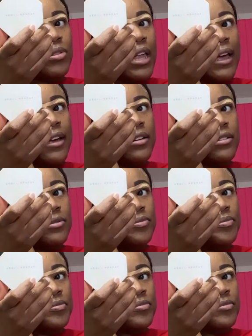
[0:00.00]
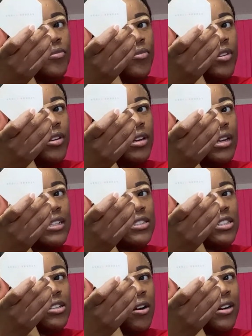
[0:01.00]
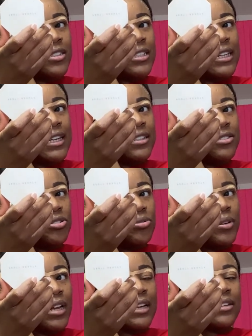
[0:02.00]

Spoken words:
like. It's just hard to get into it. I